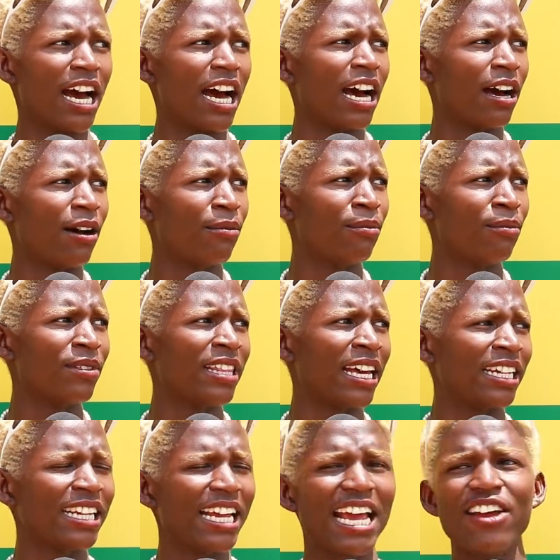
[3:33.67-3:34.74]
um,
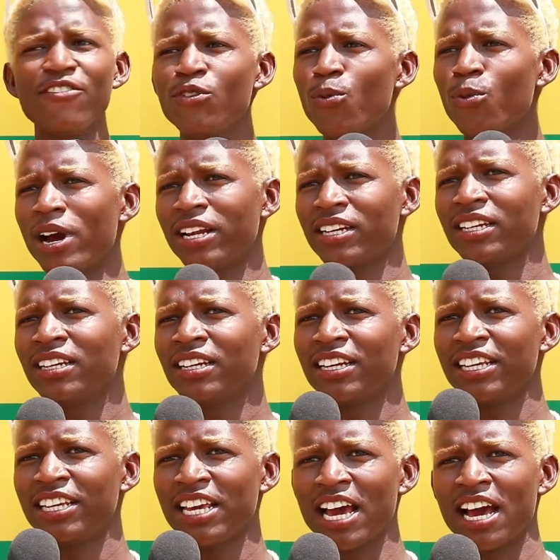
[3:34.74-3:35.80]
that everyone
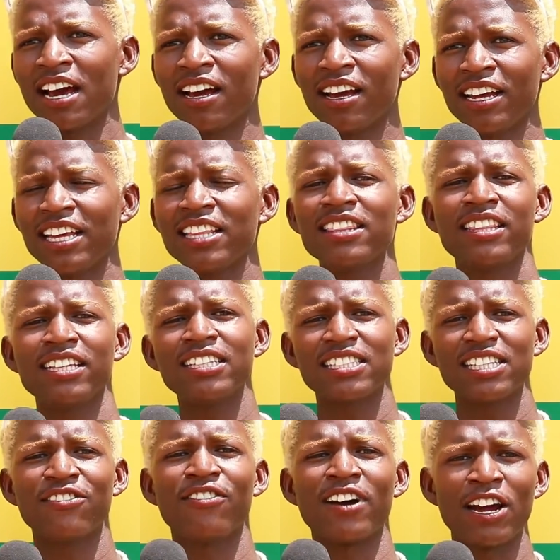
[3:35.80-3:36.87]
here in this
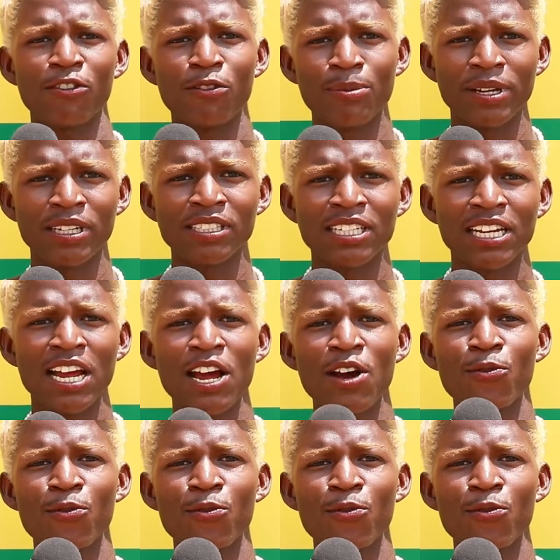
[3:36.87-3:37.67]
environment